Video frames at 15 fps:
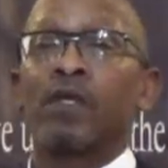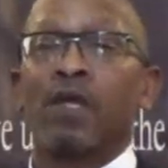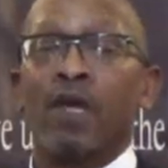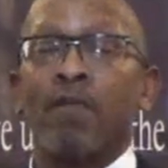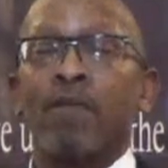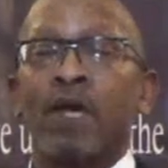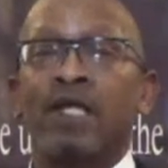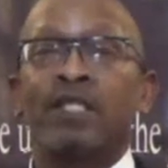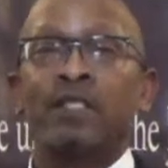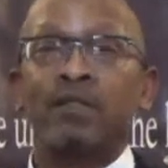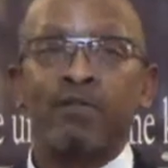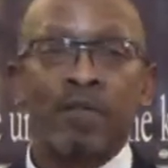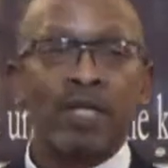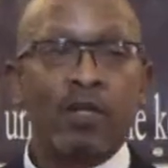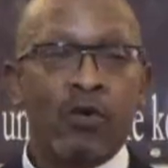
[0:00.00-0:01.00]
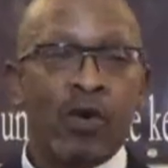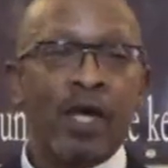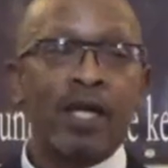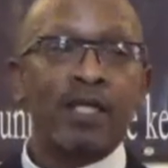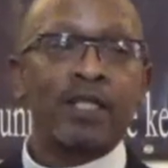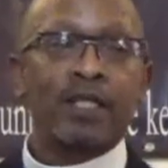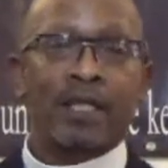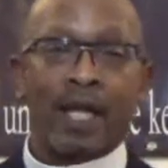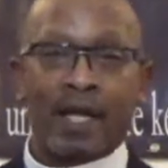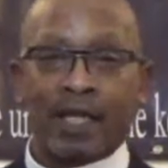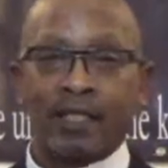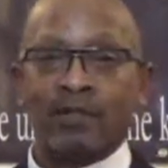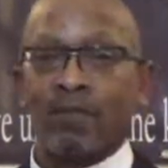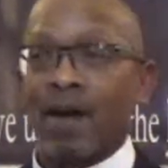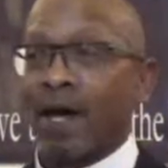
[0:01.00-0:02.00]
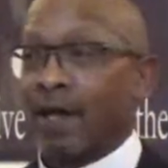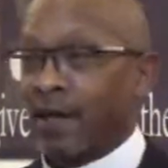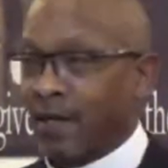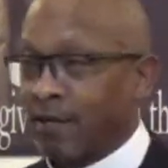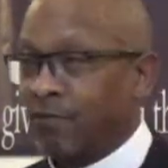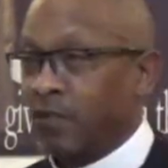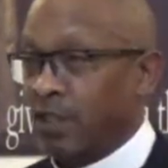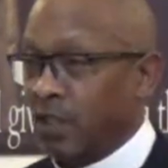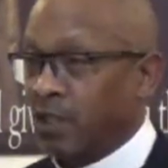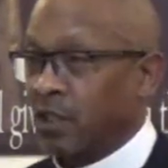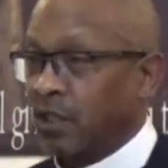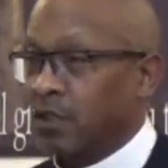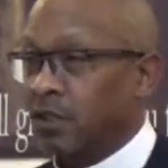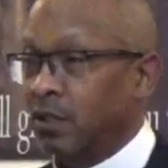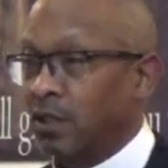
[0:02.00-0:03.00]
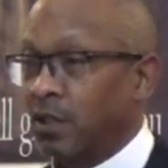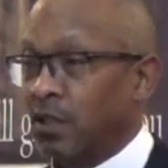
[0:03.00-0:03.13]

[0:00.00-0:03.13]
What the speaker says: it may be credited like it's my giftedness,